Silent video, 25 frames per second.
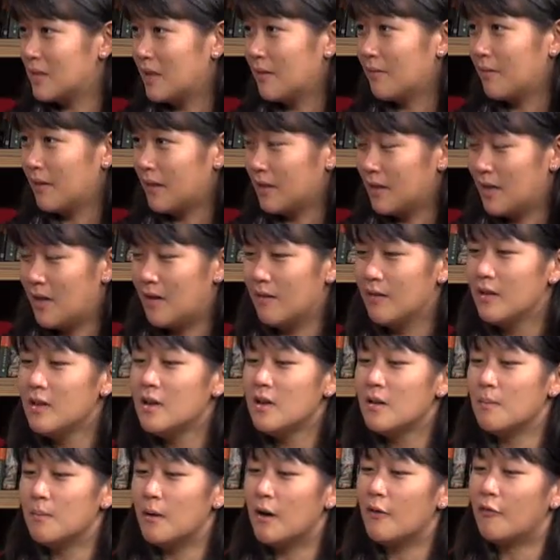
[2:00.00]
and stuff like that.
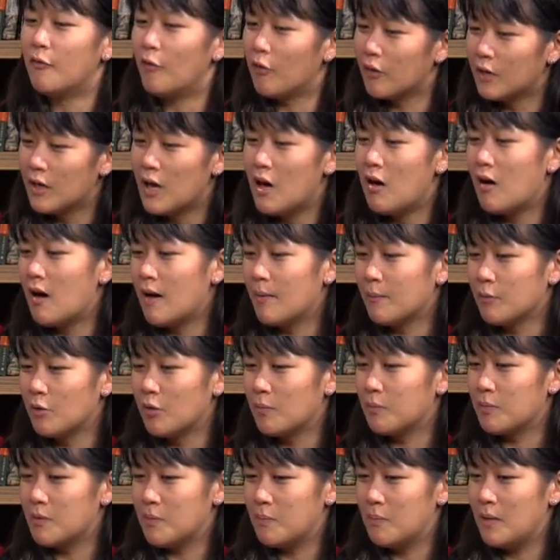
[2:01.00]
But for now, I'm
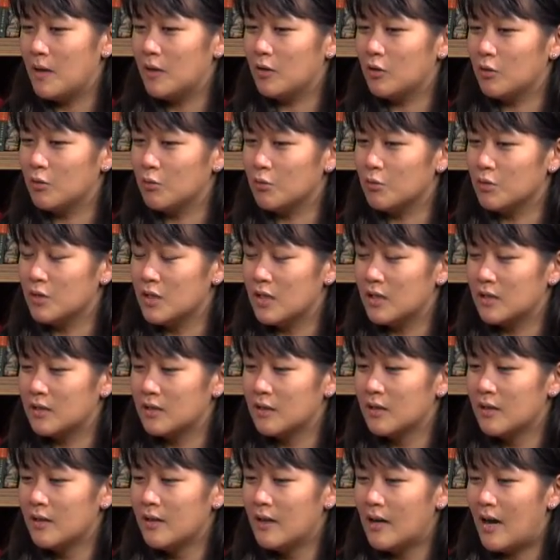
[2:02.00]
not prepared to
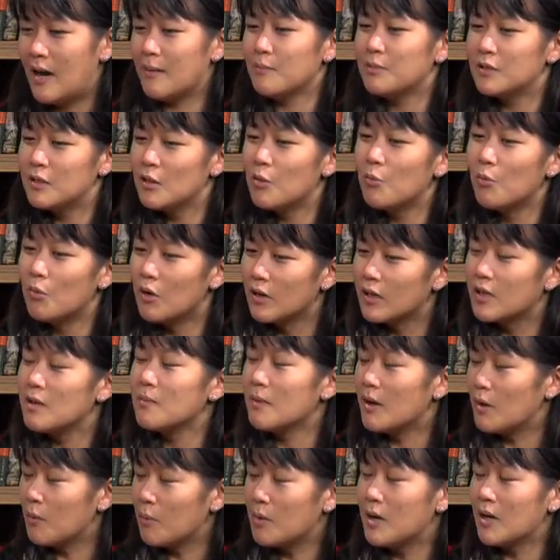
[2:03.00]
I'm still
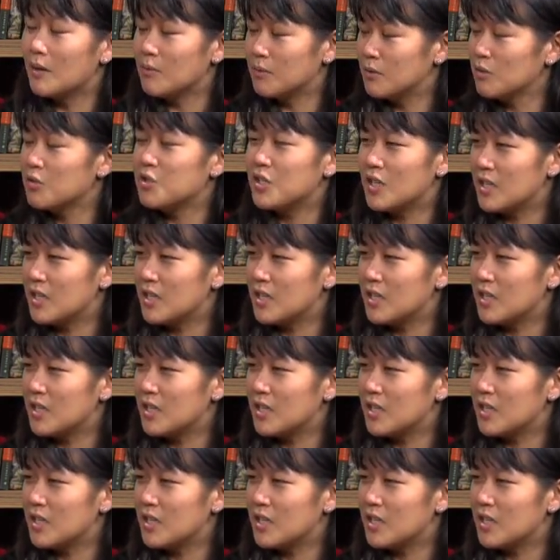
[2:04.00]
working my way, I'm still